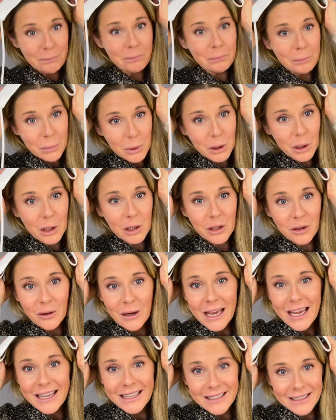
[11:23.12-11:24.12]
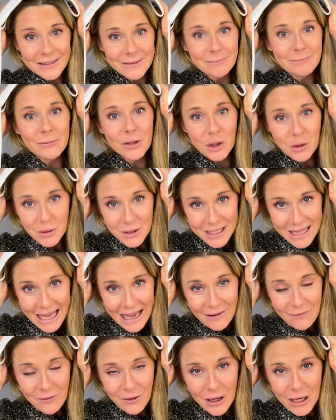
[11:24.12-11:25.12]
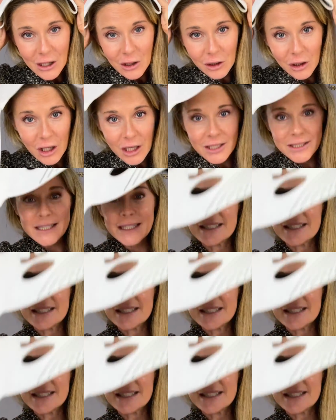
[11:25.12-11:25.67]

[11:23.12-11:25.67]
put it on your head and use that for hair loss.